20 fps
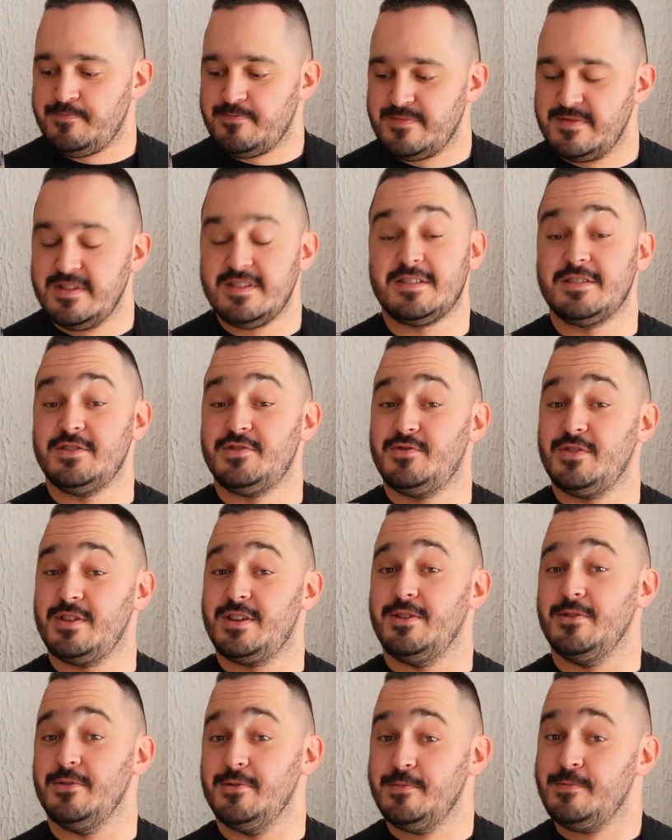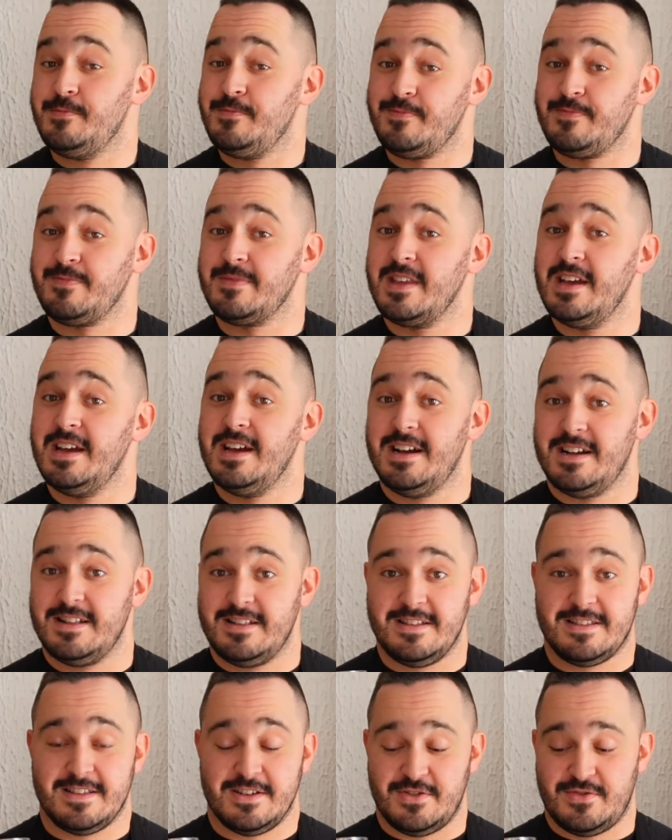this can trick you.
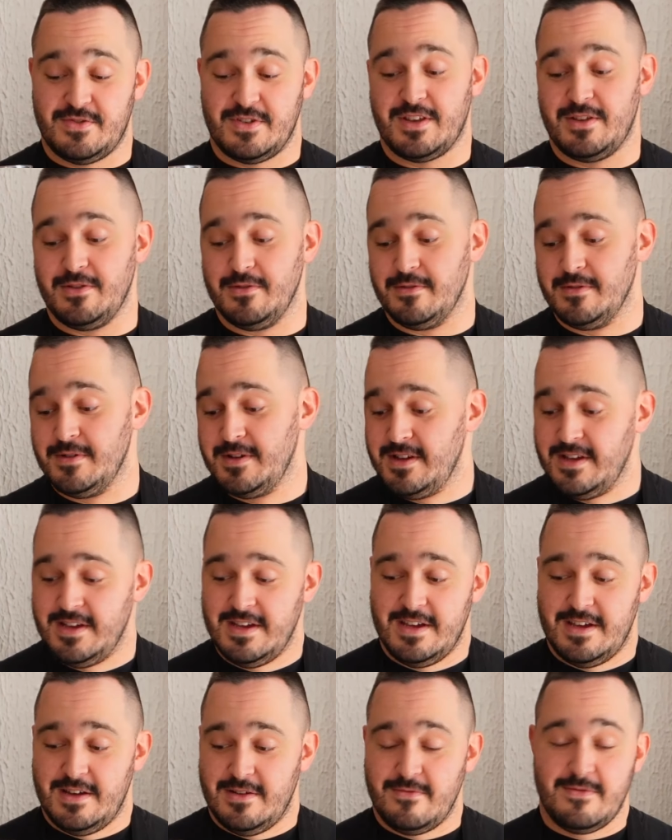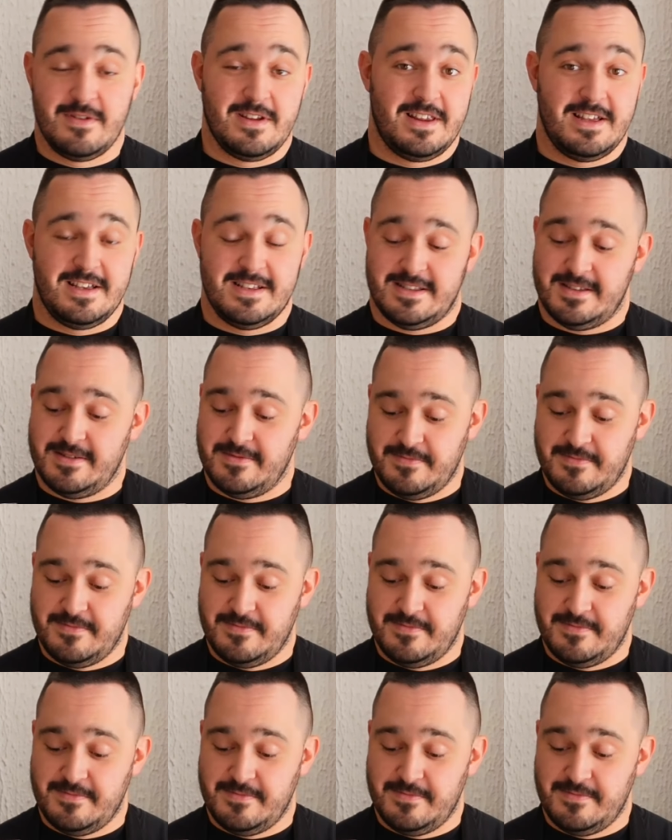This can trick you real easy.